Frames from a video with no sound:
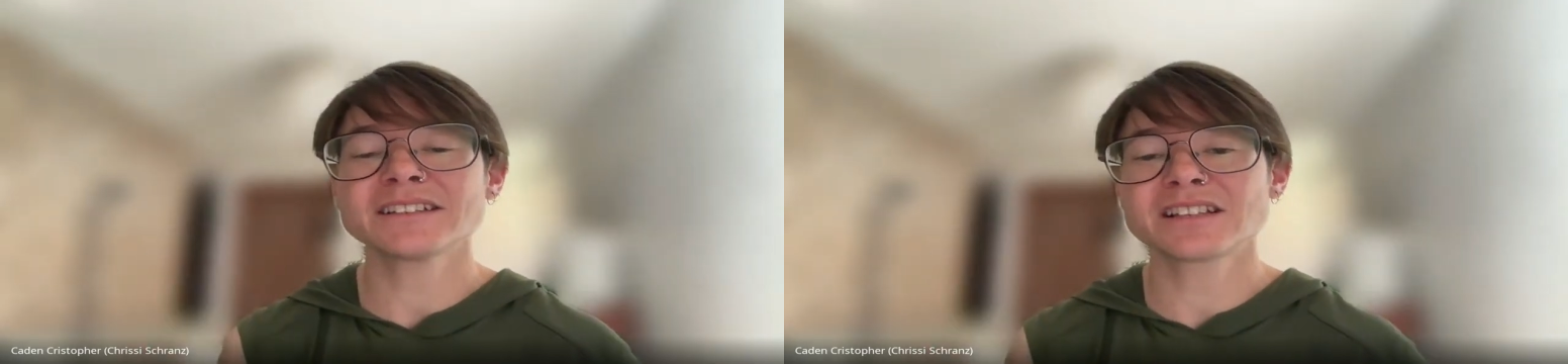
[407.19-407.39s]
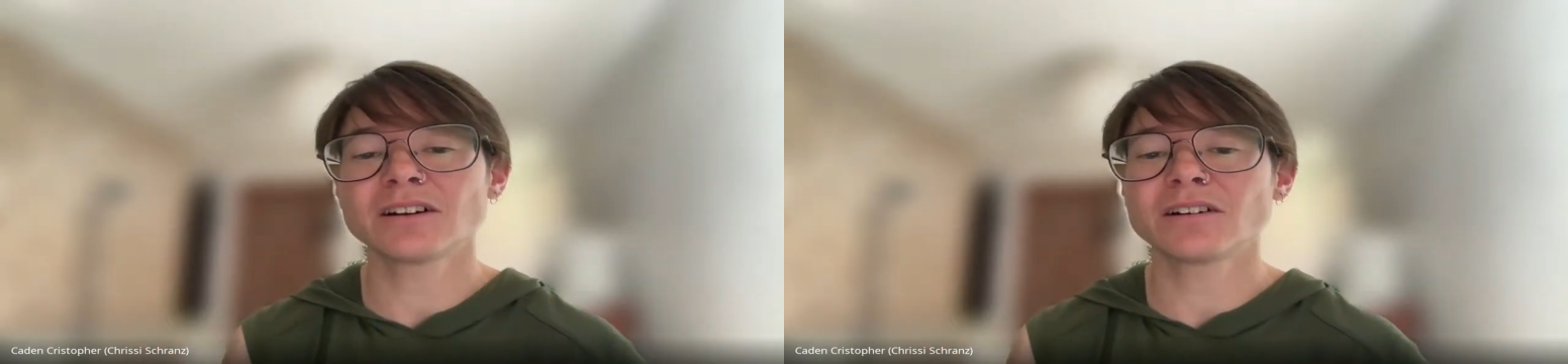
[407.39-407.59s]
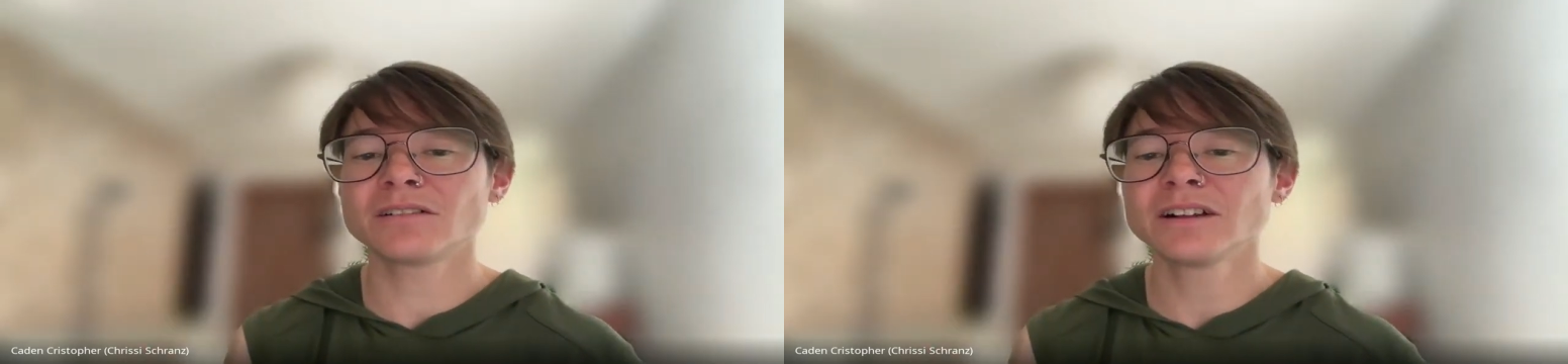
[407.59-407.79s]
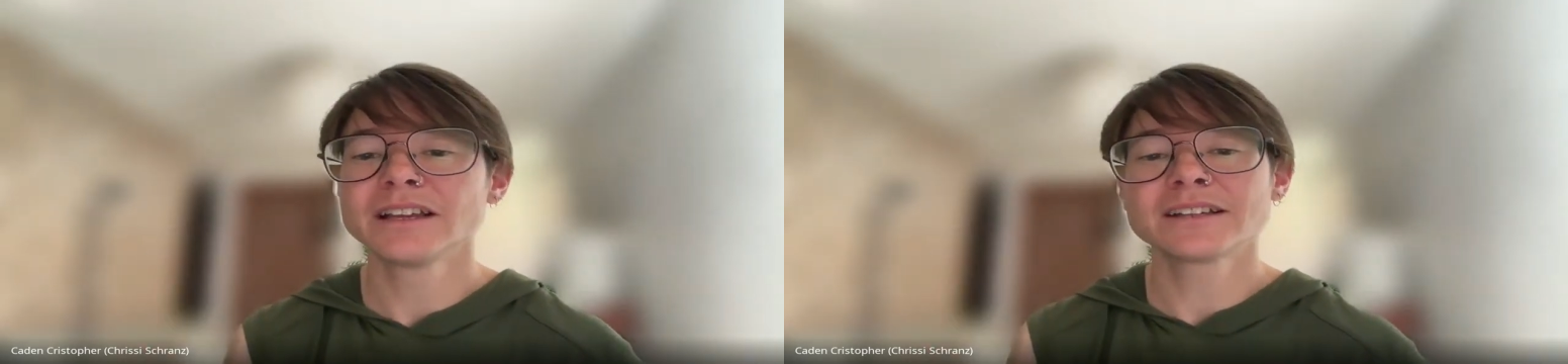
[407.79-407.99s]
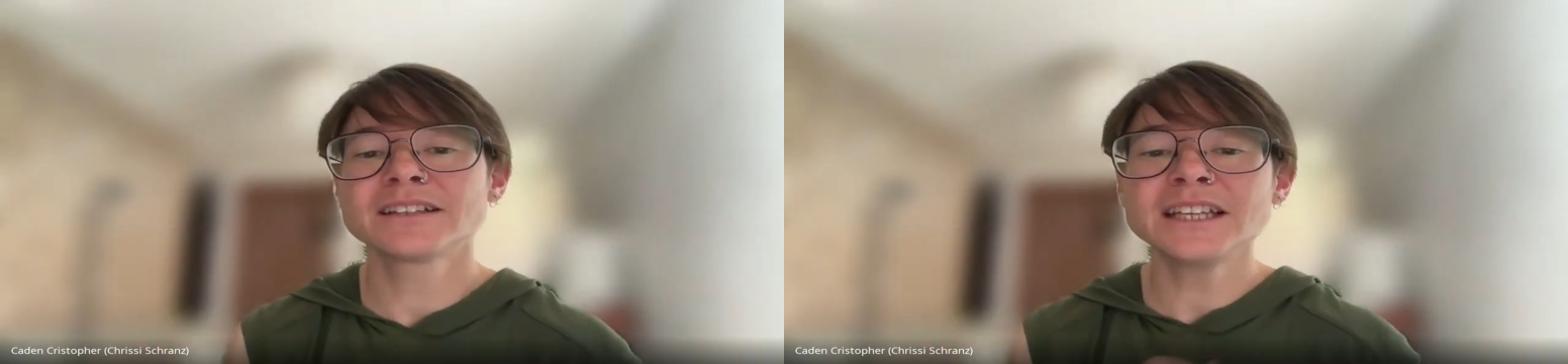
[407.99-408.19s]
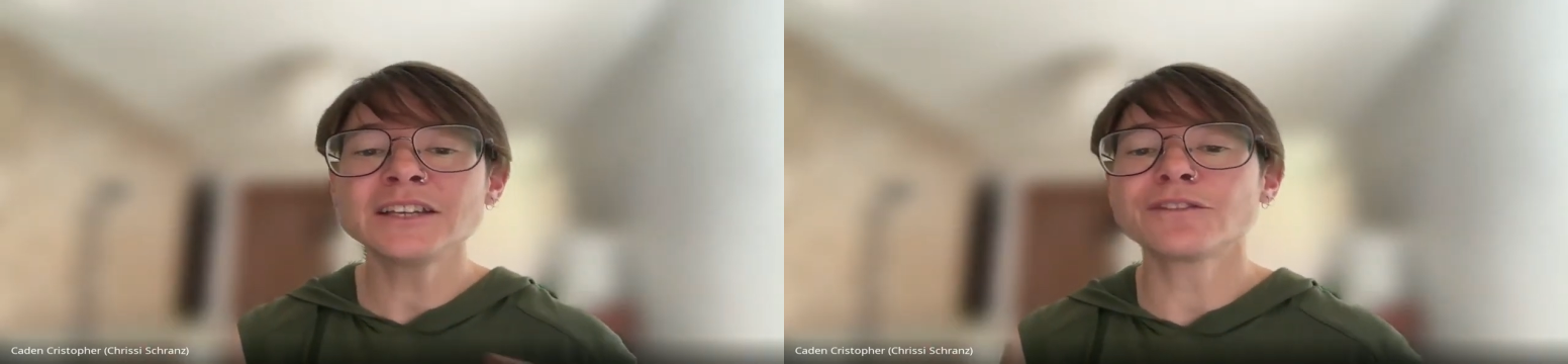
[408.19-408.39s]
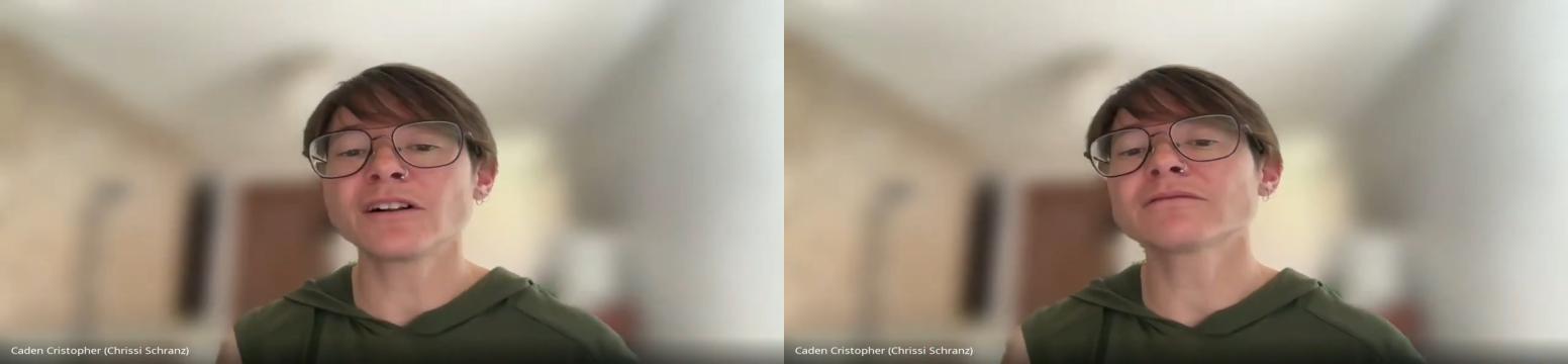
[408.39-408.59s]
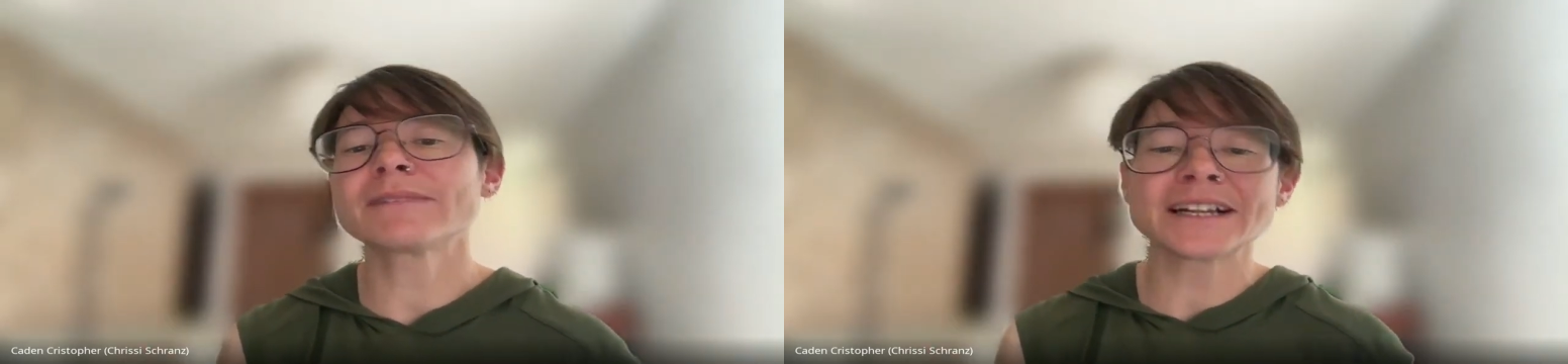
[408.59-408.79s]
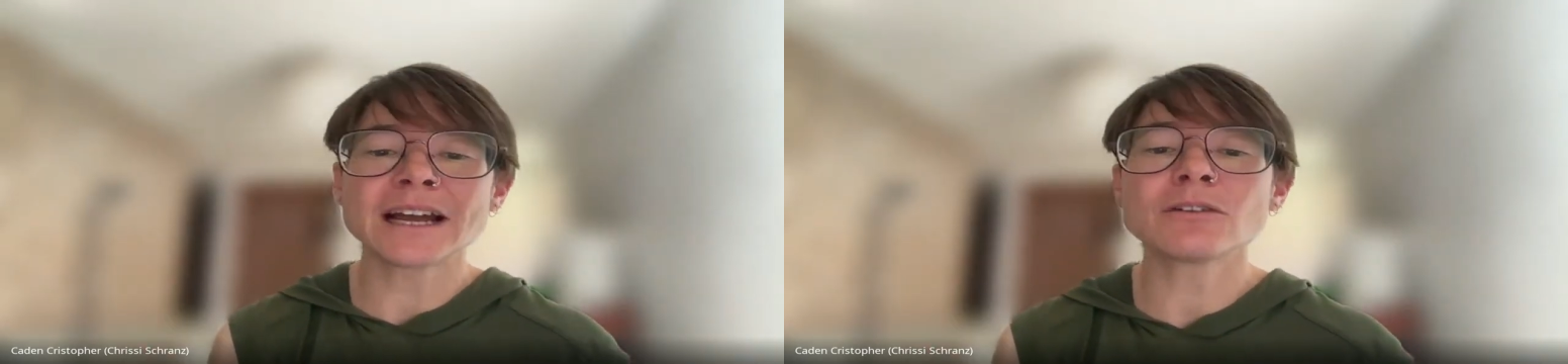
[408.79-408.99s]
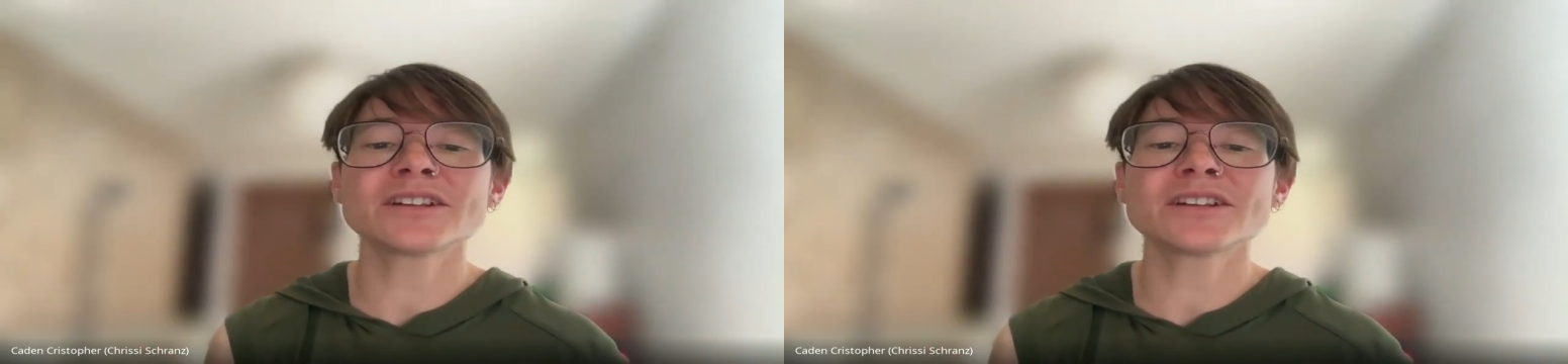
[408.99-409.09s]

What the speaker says: So the default right now